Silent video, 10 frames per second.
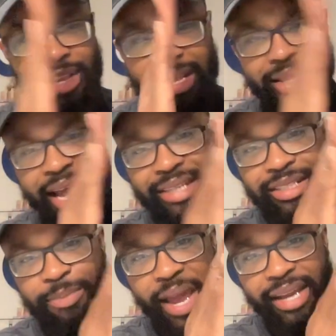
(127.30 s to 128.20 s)
that
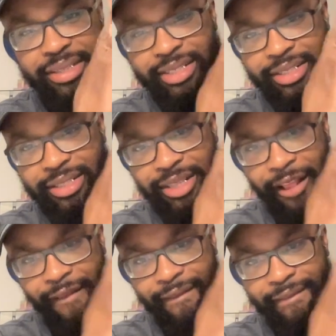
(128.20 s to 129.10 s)
space
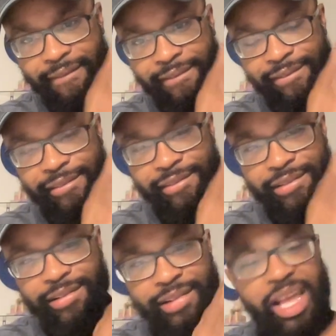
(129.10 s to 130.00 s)

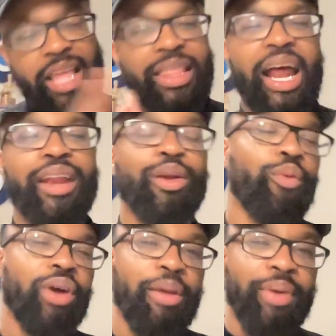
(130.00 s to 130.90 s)
that I didn't
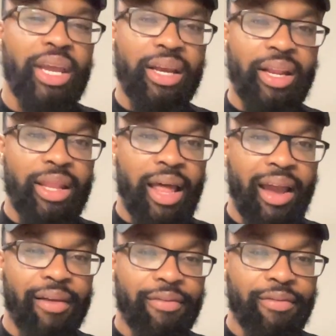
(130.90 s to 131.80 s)
want to be in
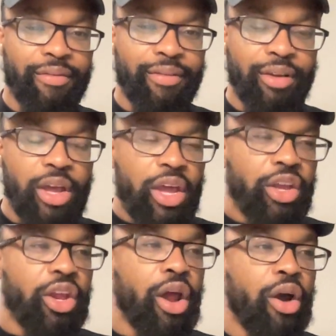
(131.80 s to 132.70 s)
life.
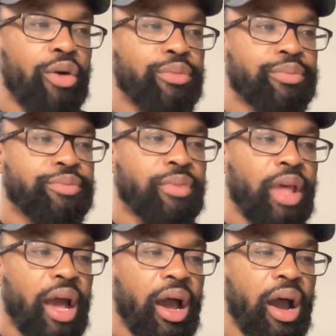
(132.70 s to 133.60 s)
You know,
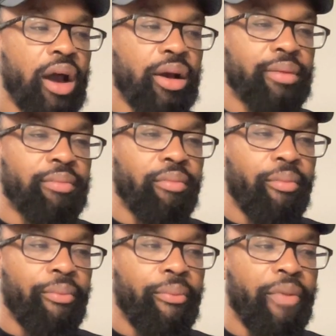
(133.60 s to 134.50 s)

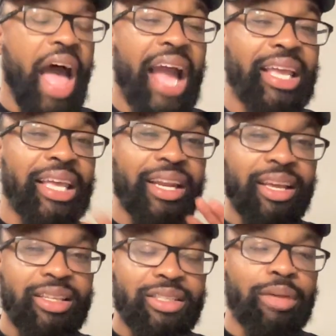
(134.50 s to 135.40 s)
I get
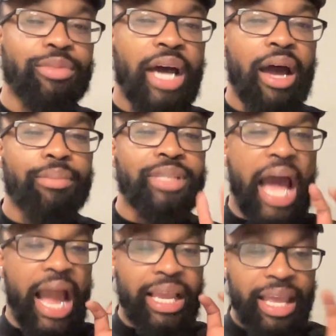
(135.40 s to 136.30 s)
it. Sometimes
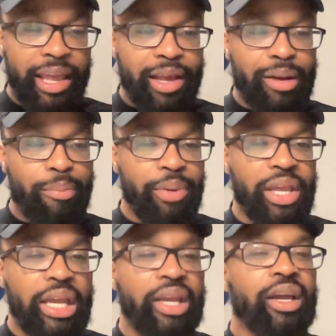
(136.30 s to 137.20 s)
I can
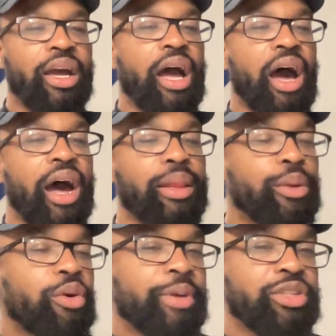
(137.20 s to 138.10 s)
be a
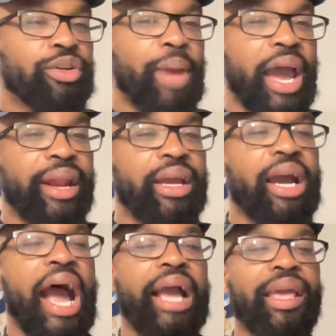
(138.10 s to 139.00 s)
little bit dramatic,
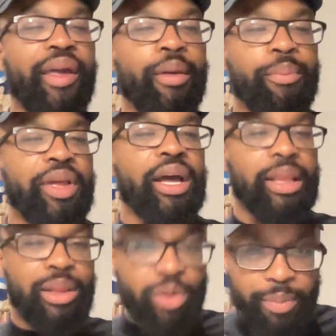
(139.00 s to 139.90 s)
I can be a
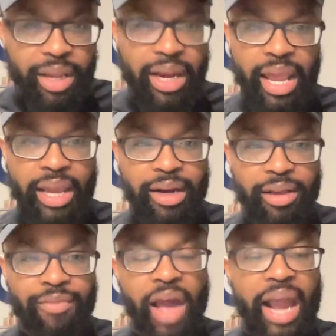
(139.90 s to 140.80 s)
little bit
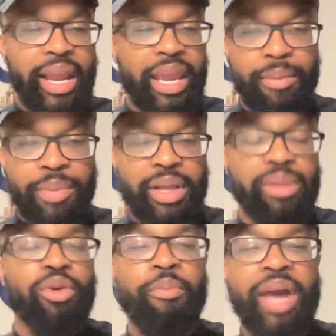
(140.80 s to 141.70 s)
negative, I can be a
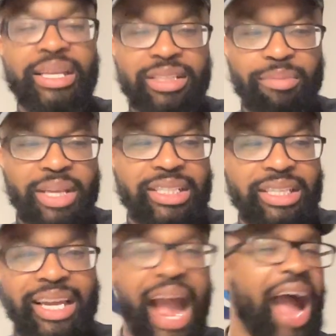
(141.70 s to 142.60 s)
little
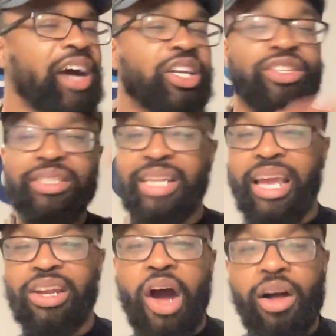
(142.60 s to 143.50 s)
pessimistic, I
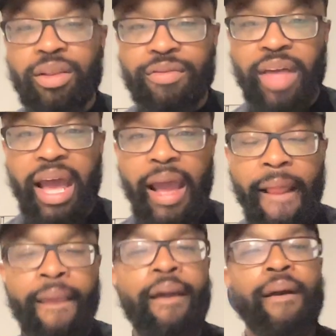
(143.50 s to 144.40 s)
understand all of
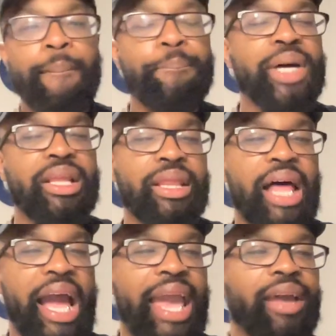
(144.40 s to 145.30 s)
that, but
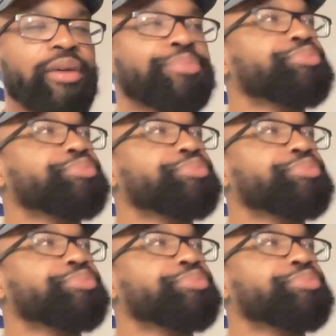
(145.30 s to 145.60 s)
like,